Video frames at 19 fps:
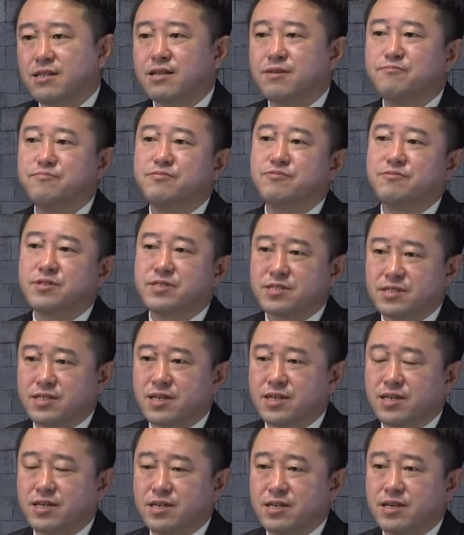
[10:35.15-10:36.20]
customer
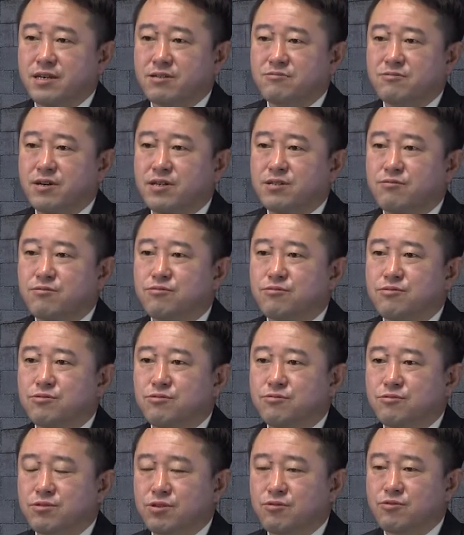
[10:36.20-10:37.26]
needs even
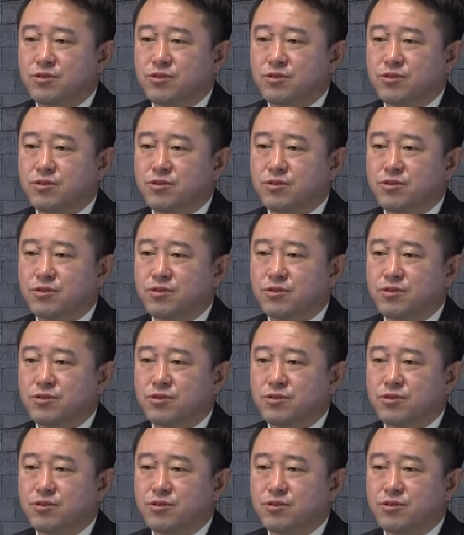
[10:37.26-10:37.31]
more.